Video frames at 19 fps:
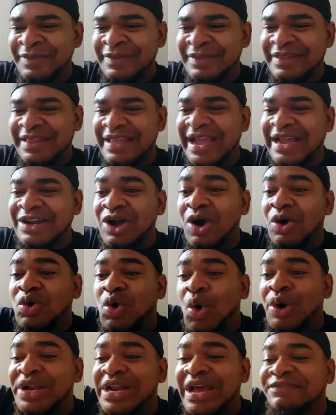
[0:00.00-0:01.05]
They are now
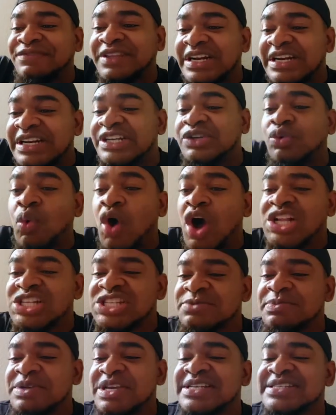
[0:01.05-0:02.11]
going after little
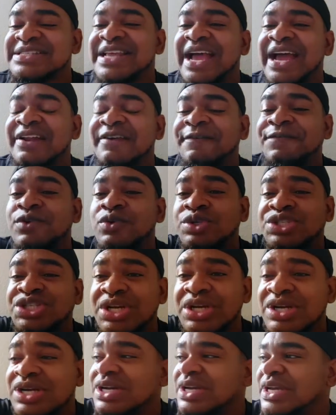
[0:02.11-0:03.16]
ones because they are the
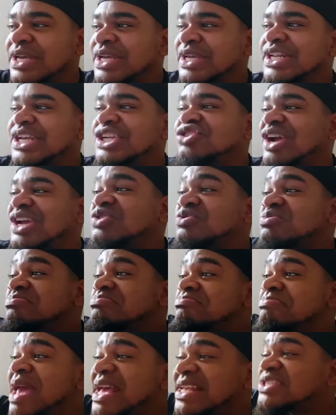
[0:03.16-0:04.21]
future. They try to
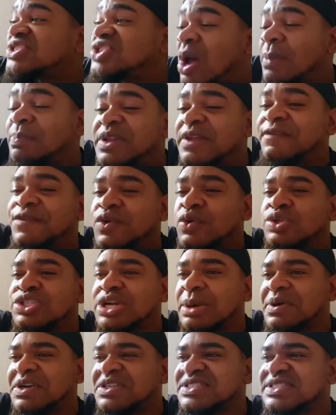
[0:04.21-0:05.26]
mess up the
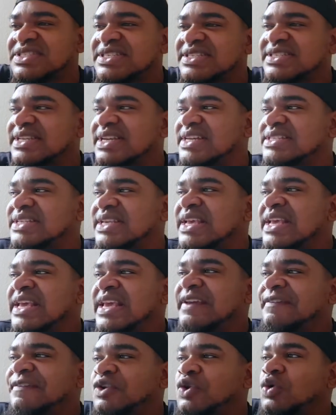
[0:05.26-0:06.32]
future, brothers and sisters.
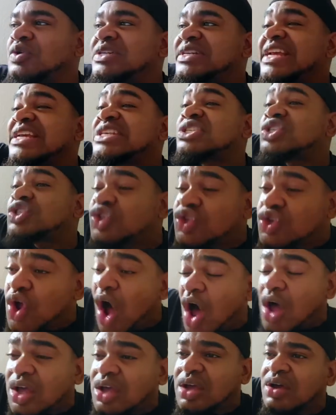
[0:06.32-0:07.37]
If we don't take
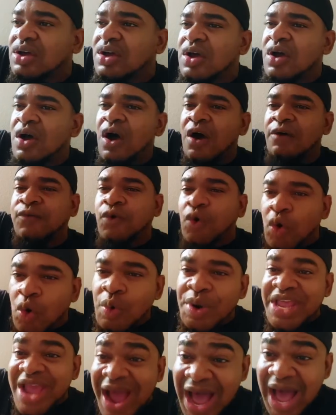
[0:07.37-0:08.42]
stock of who
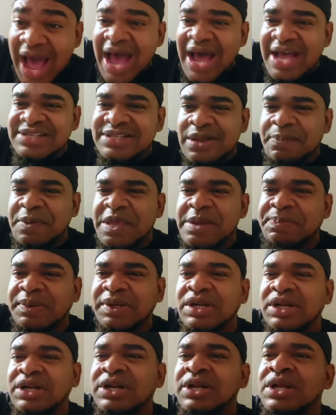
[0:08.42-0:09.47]
we are as a
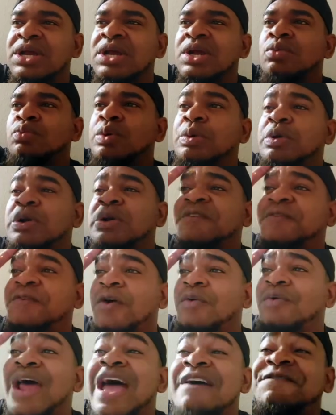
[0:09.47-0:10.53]
people, we will
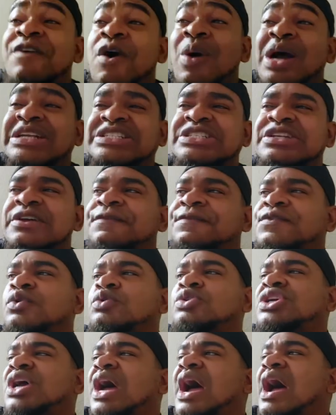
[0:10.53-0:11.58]
forever watch the
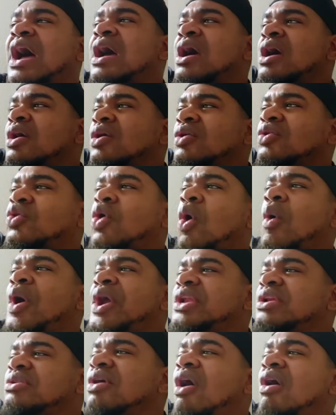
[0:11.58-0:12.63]
future
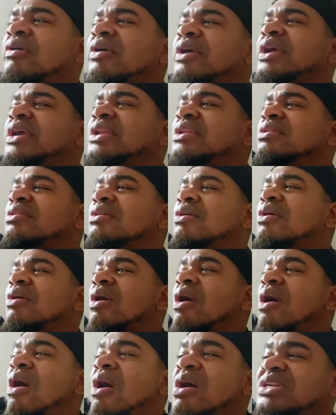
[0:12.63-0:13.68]
going down in
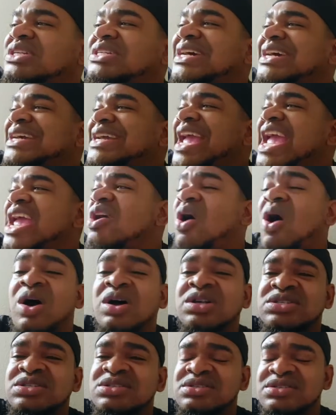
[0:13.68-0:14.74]
utter
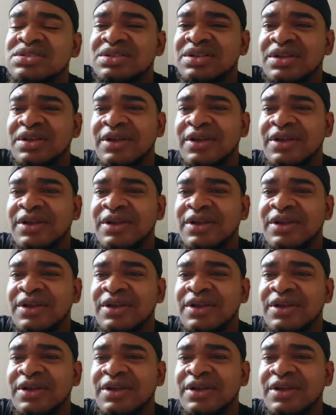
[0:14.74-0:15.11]
chaos.